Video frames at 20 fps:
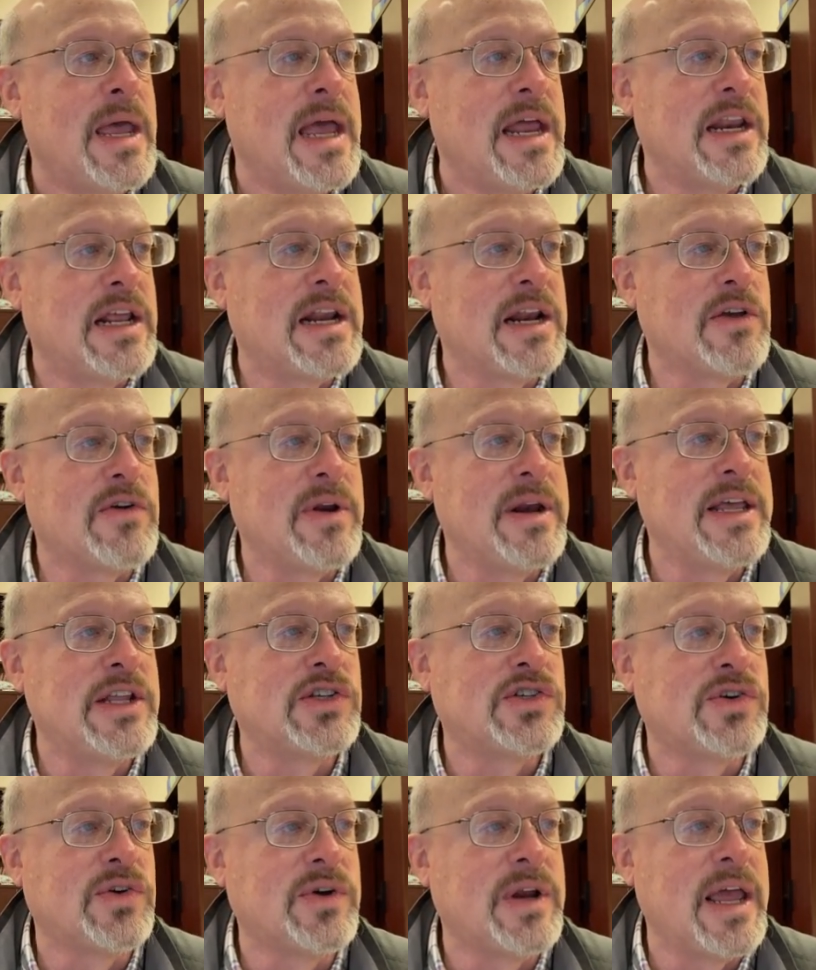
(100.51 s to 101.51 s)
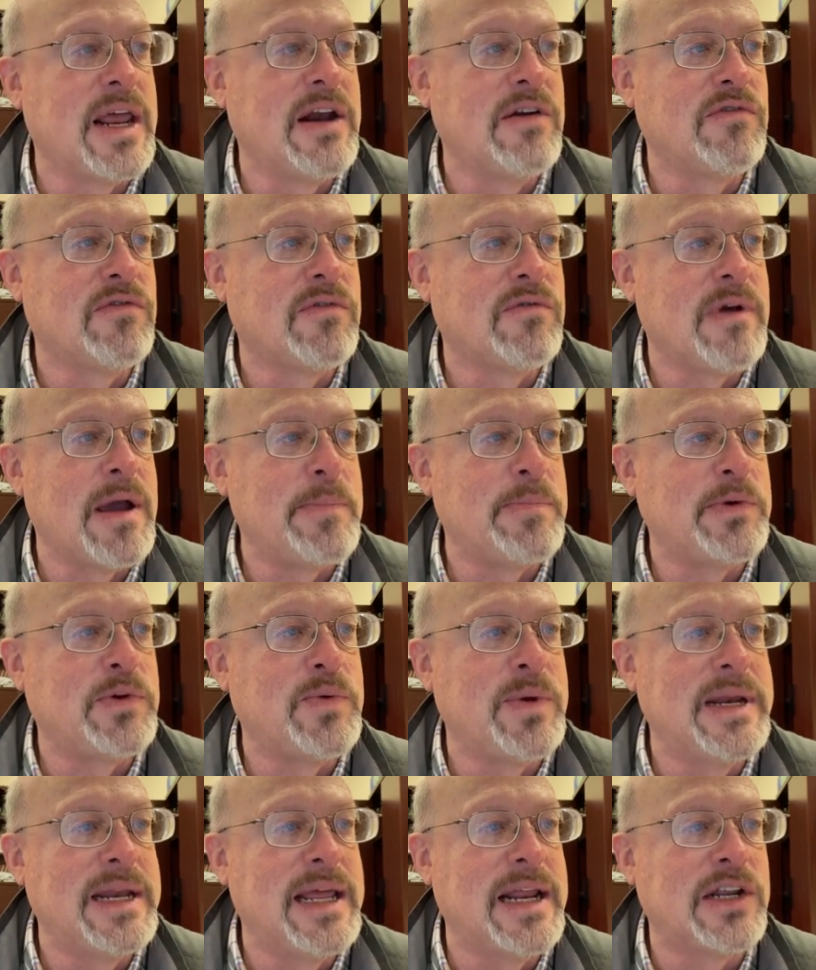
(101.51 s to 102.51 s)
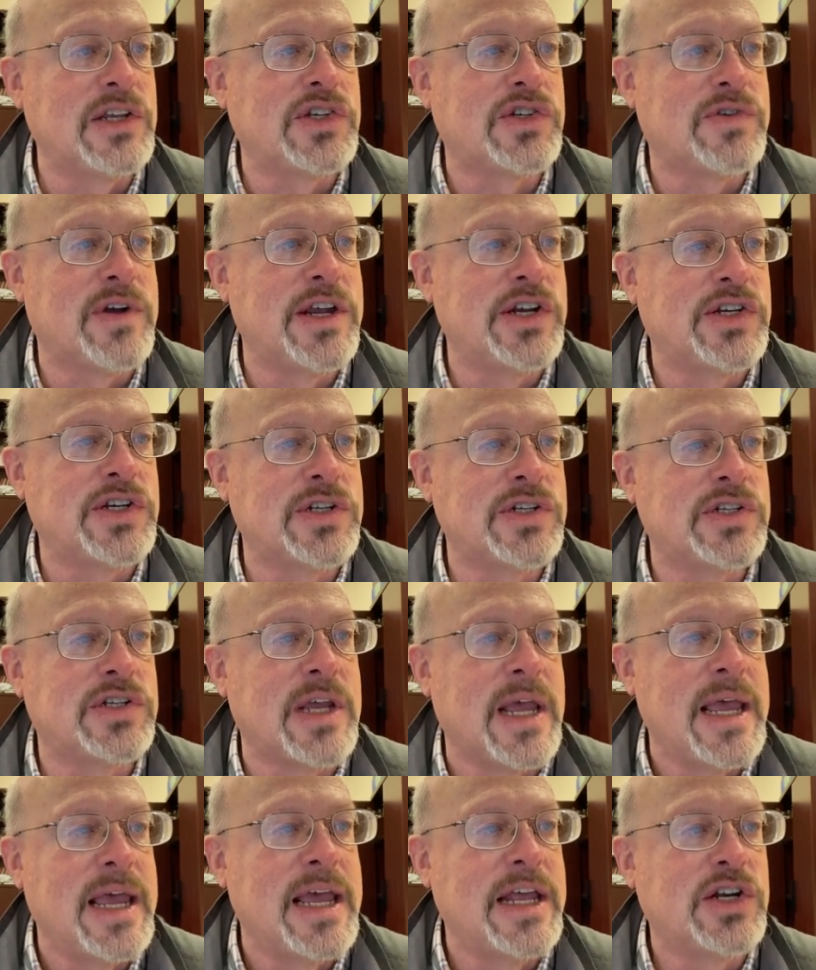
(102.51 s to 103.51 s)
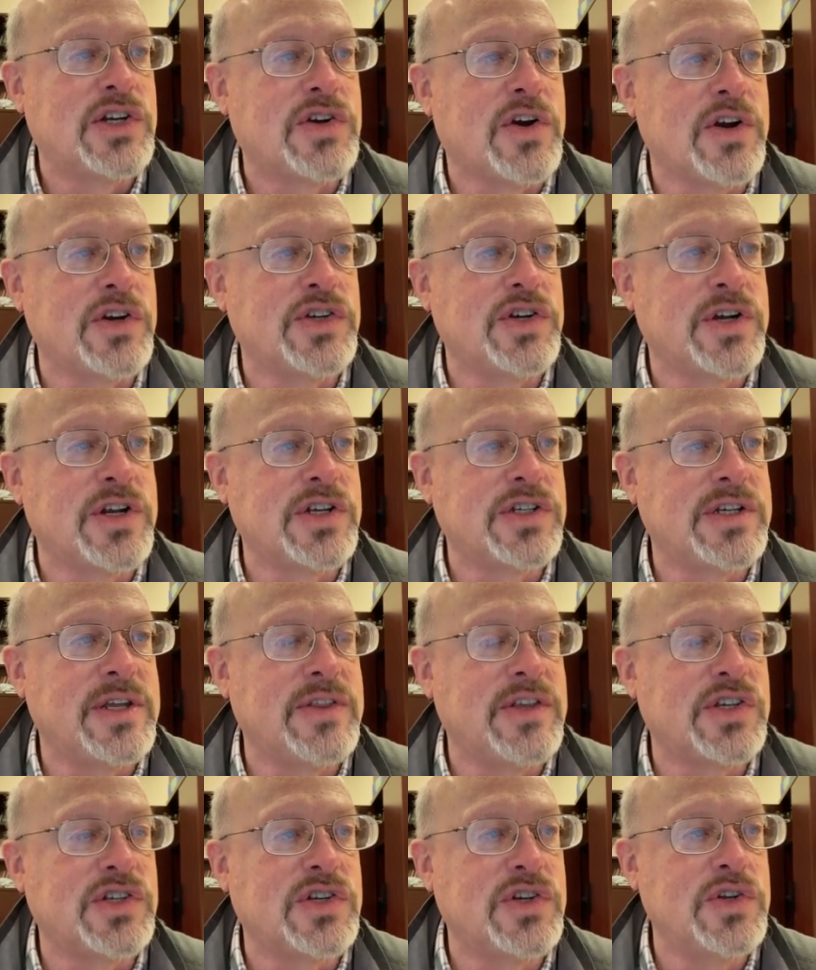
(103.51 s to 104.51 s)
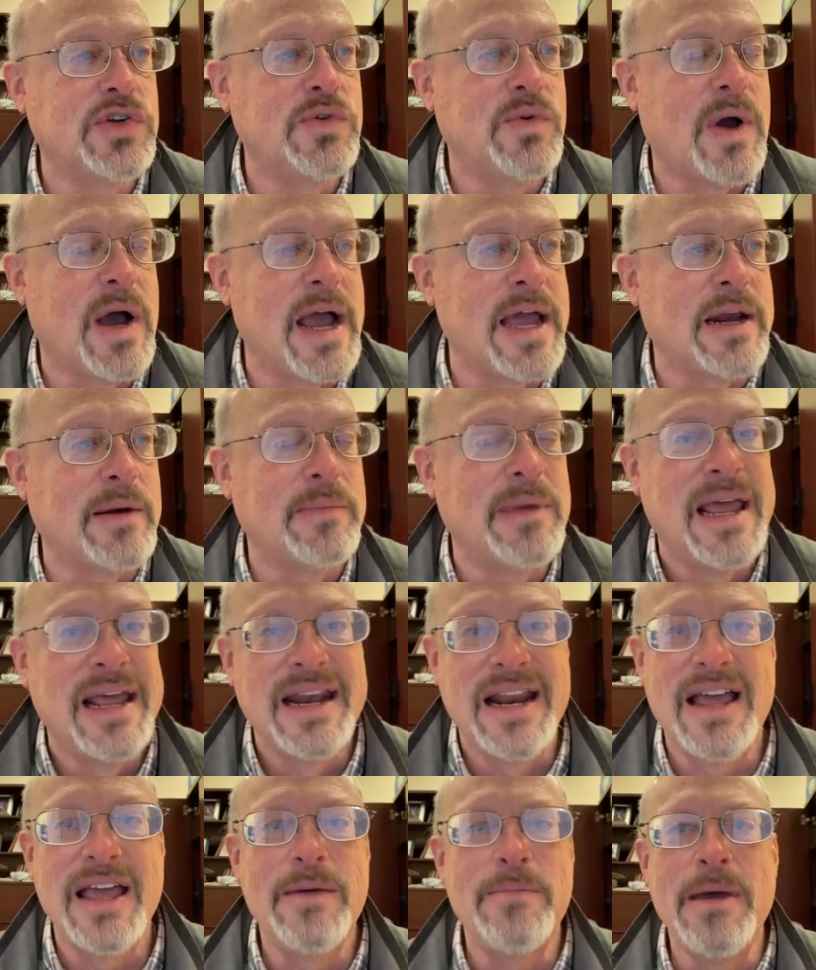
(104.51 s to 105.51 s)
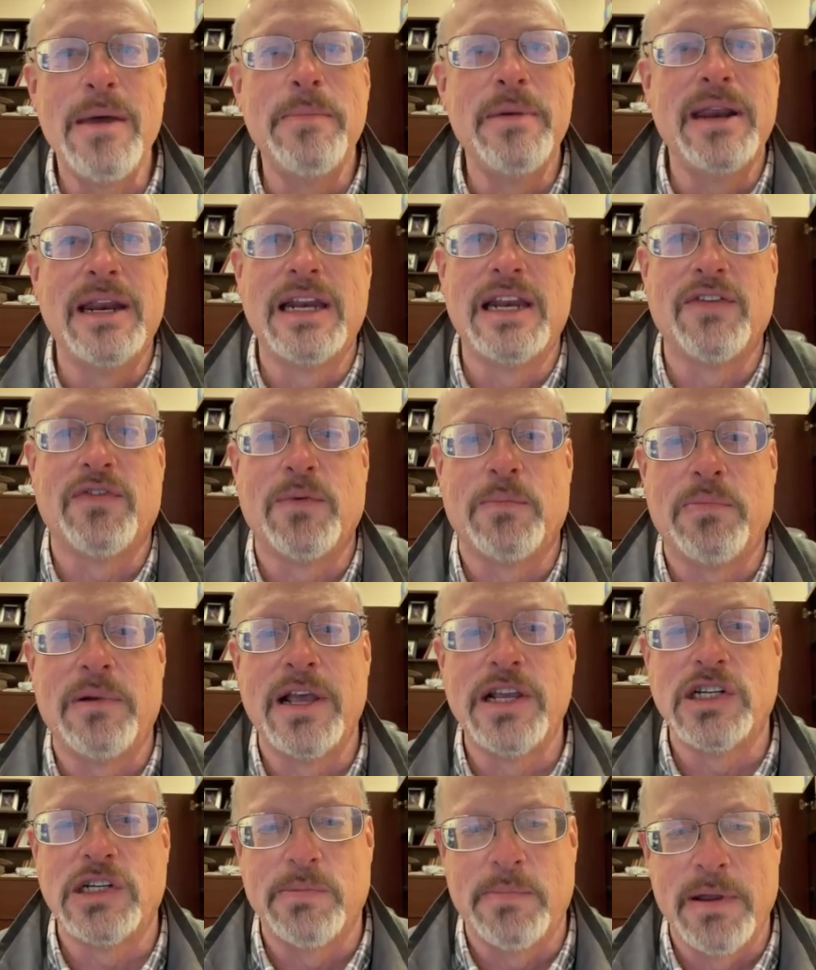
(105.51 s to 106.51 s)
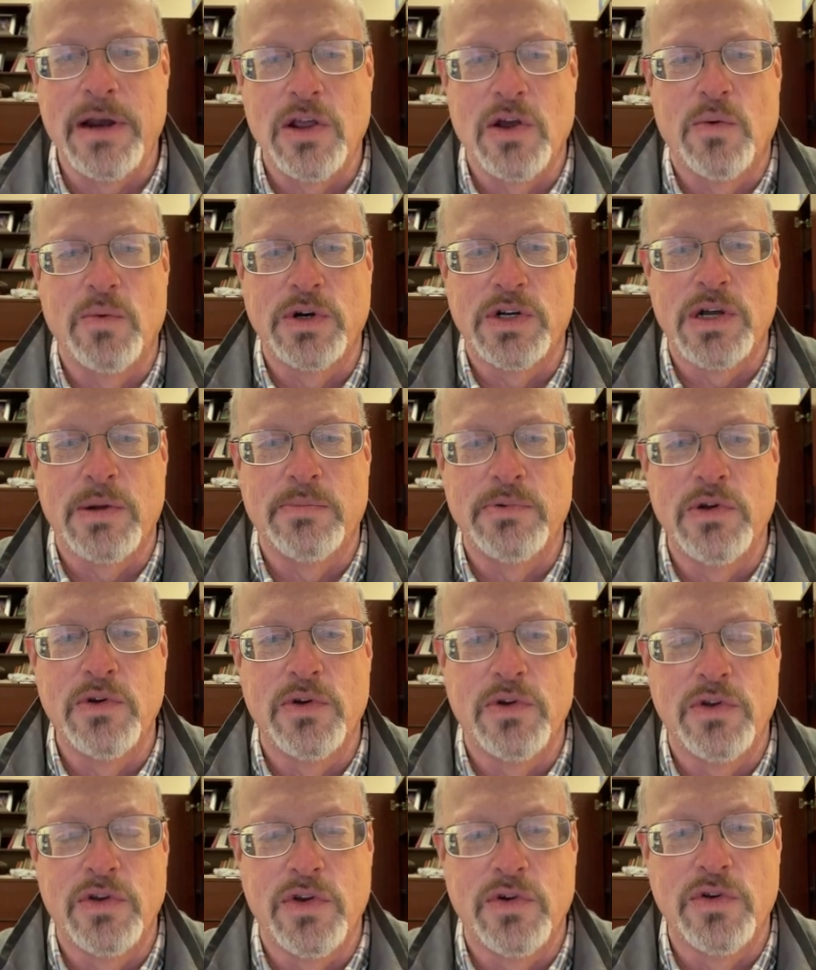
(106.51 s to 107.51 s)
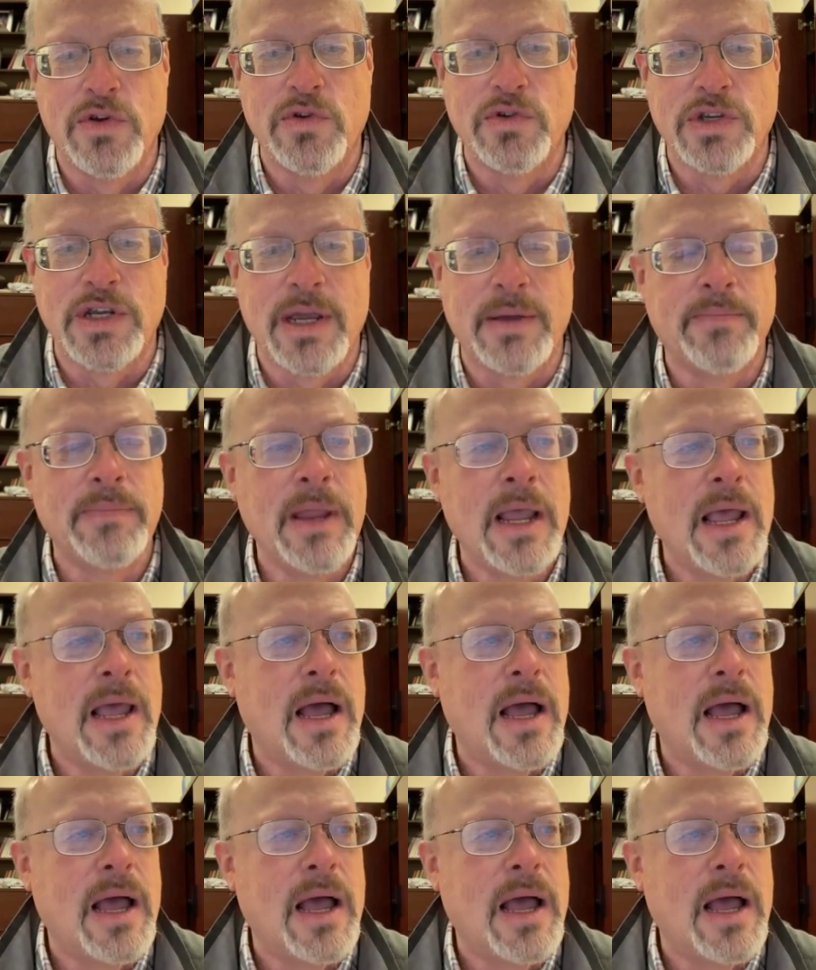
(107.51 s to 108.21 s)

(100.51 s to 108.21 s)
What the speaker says: And you click on Insert, and right between illustrations and charts, you're going to see this new item. Now, it may be in a different place depending on which computer you're using.